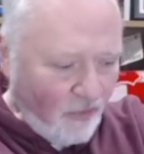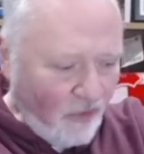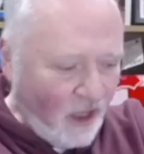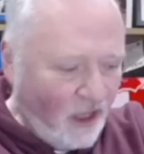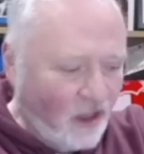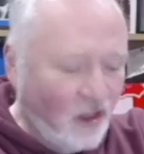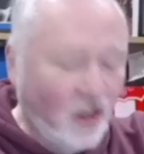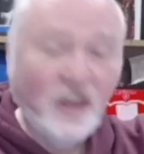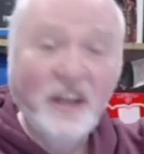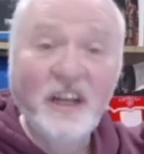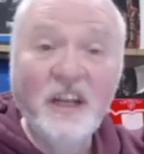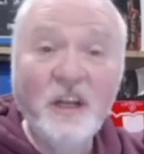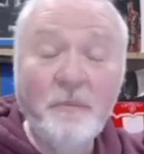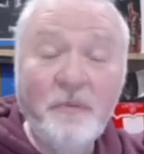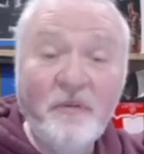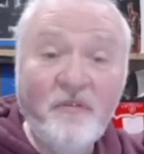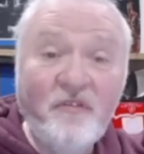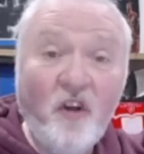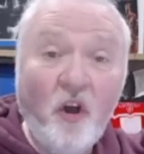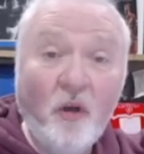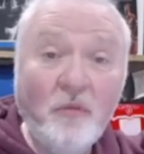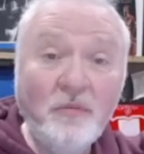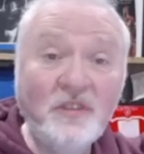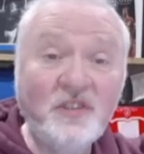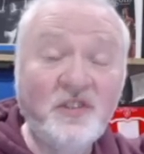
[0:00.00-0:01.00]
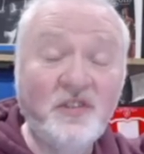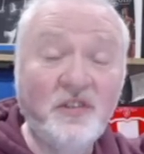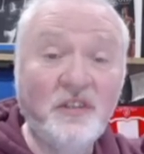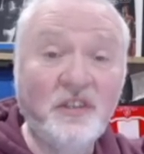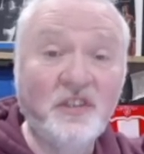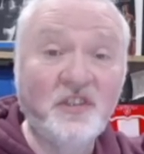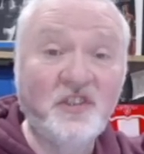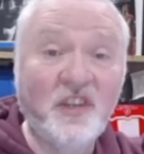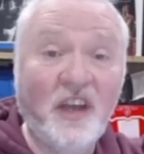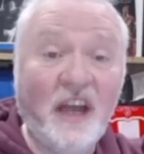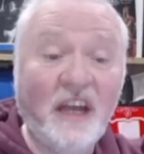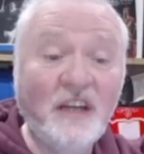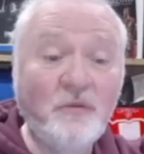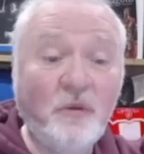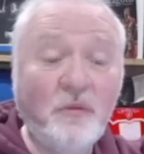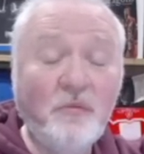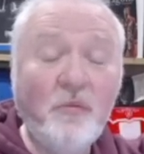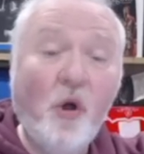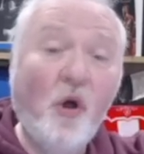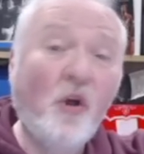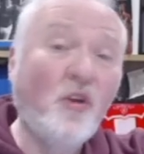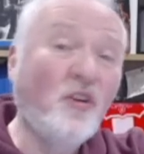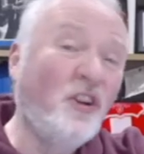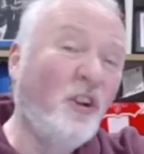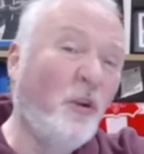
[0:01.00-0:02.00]
Looking at the performance through the side, well,
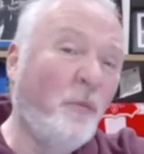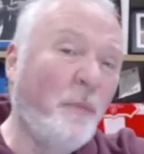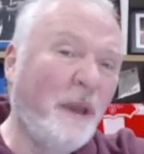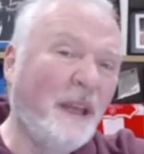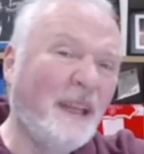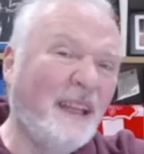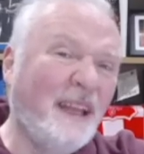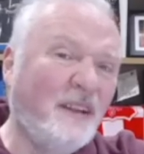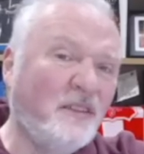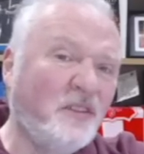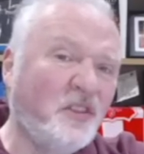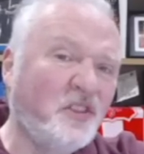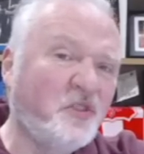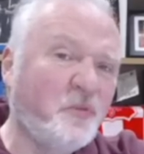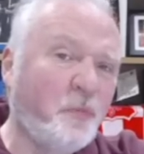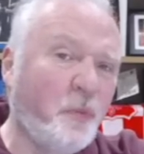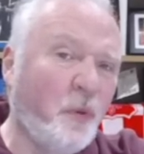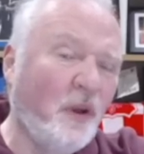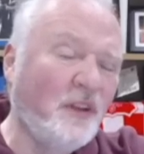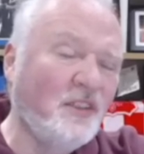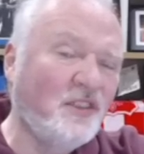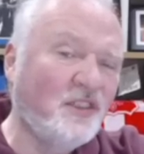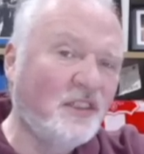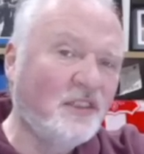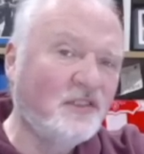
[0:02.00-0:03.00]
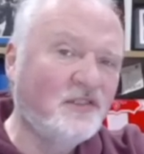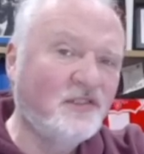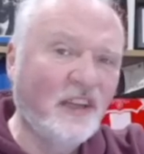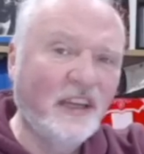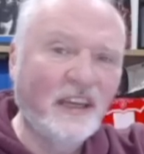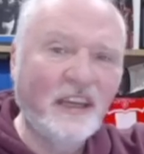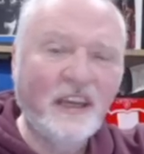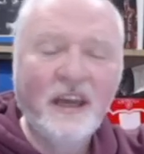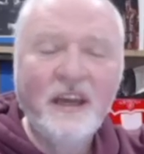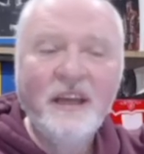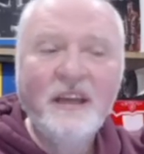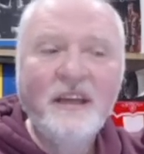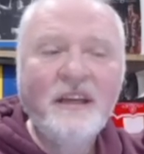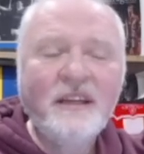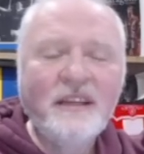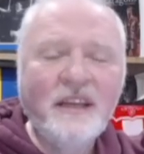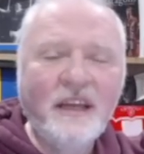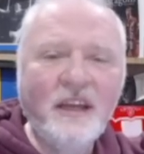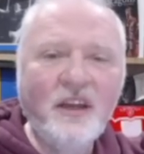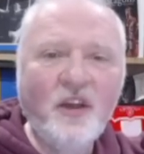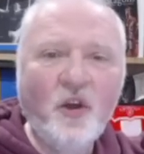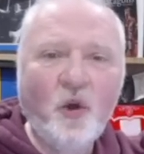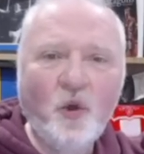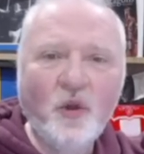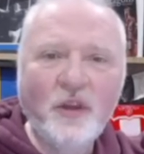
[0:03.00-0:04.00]
Morgan will be a little disappointed, I think,
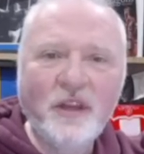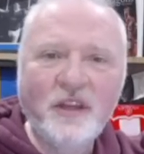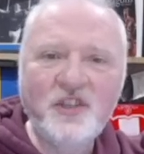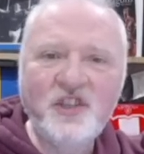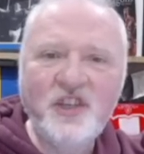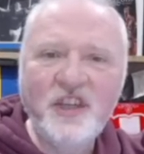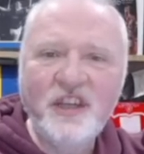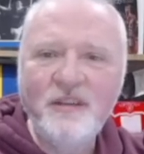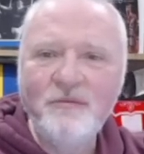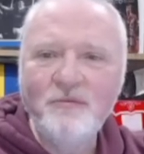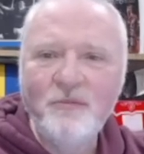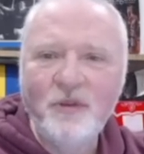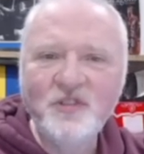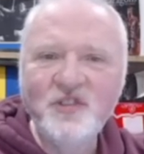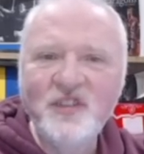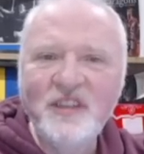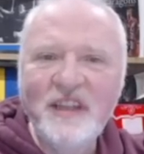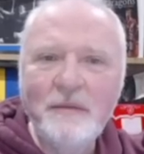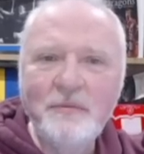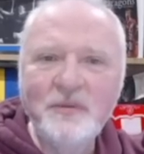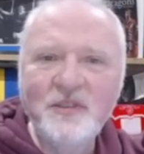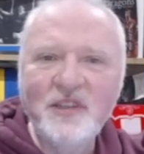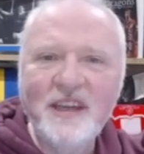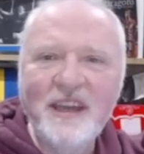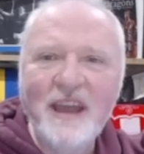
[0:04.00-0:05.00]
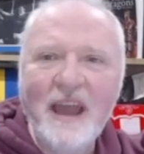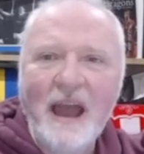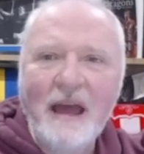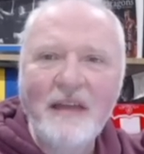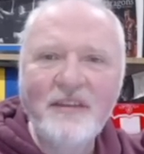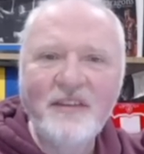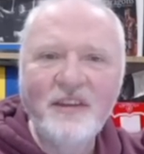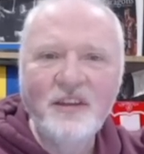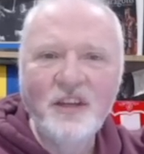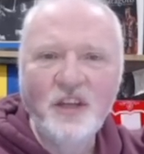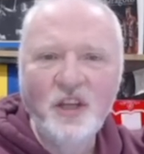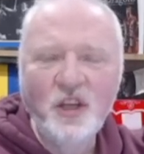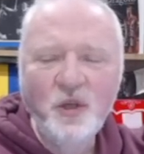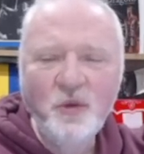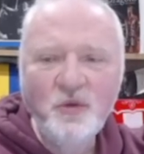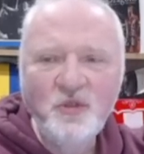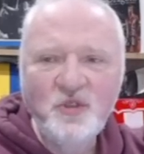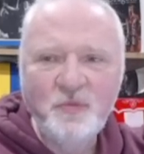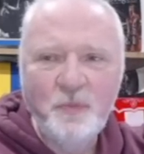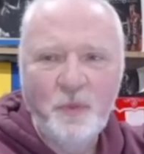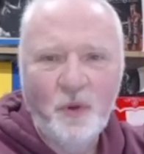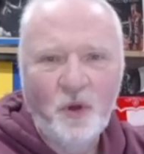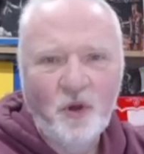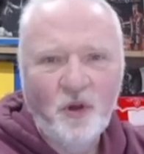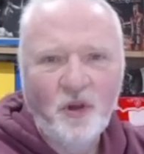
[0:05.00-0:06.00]
in goal that she wasn't able to gather the
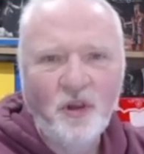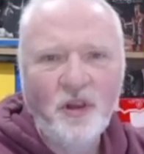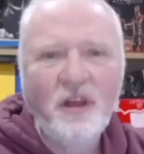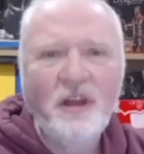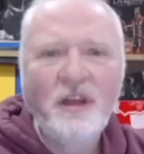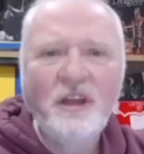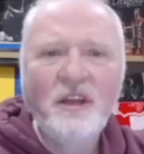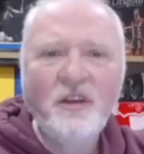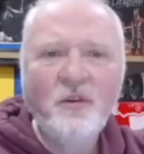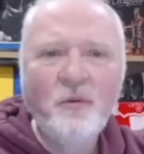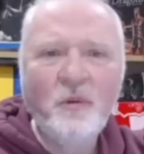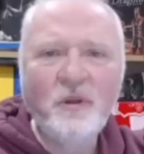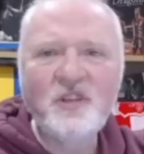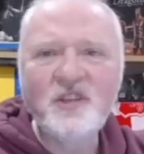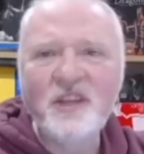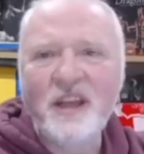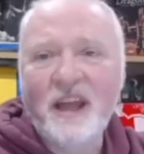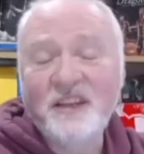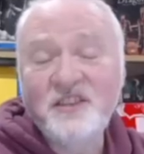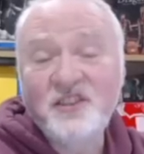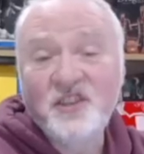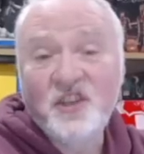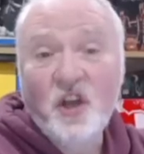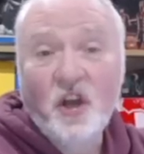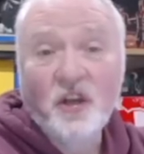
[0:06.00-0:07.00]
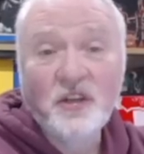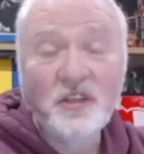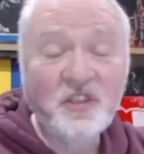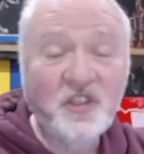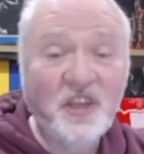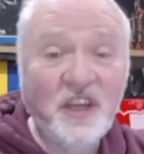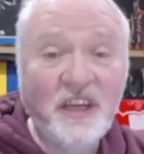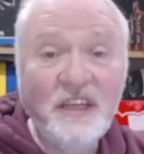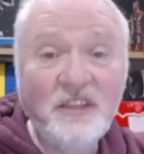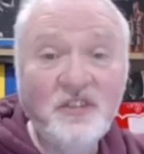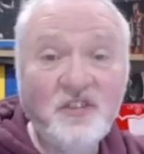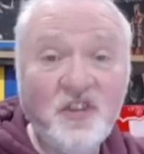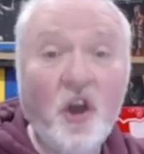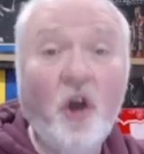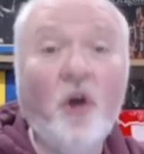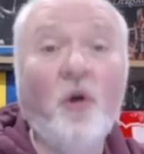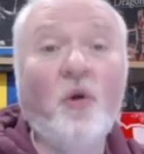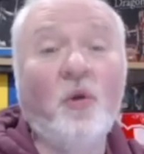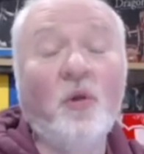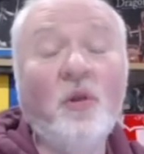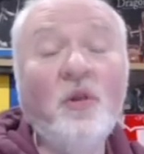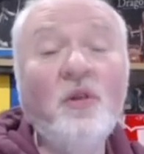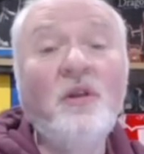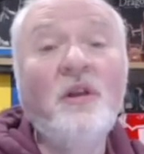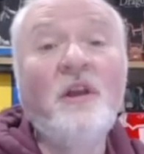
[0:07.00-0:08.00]
loose ball which led to Connah's Key's
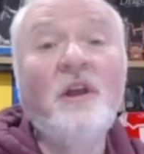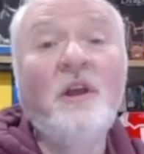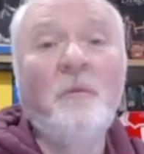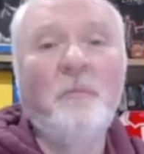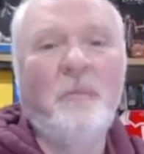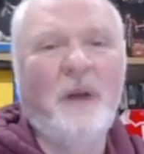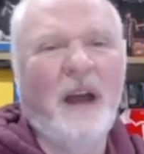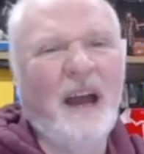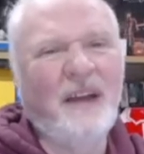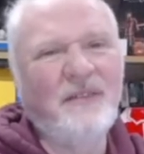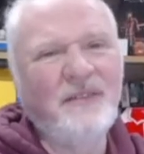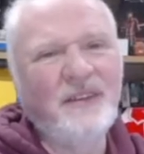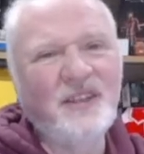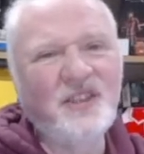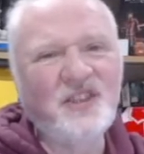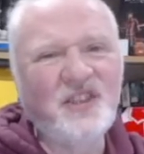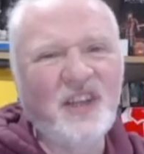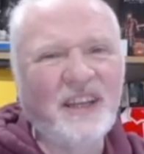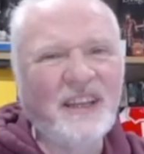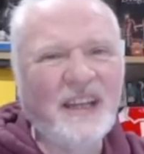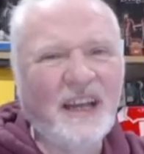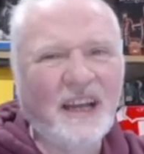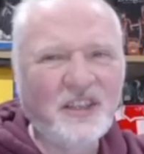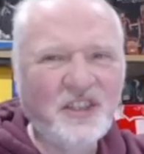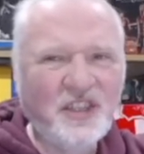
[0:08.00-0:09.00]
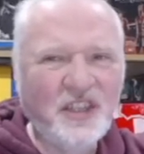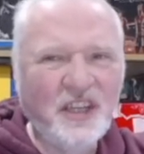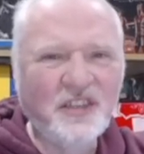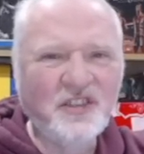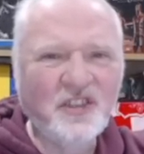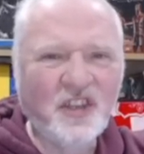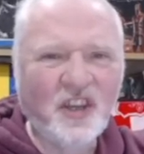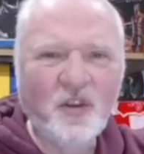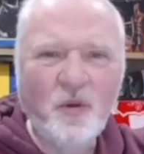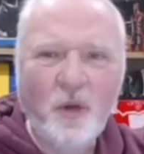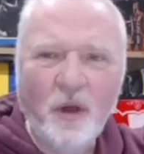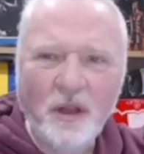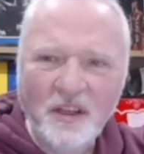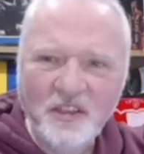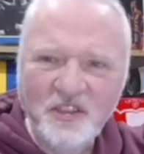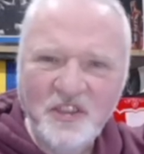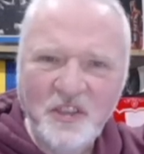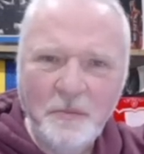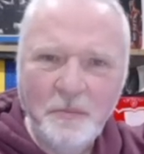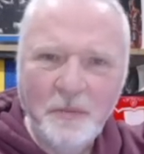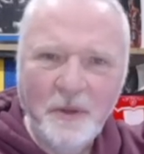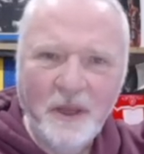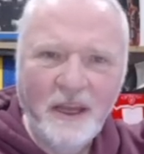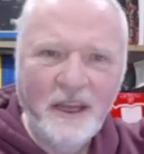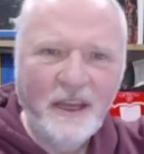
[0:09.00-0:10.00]
goal. But having said that, she is a
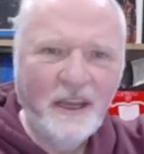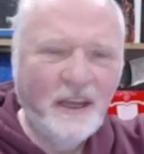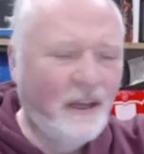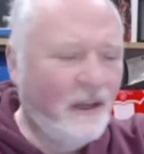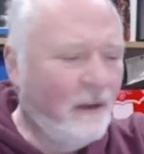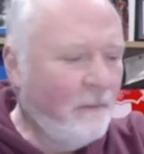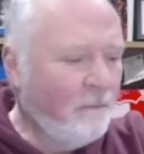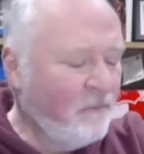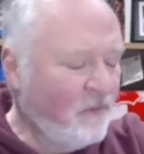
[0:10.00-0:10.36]
quality player.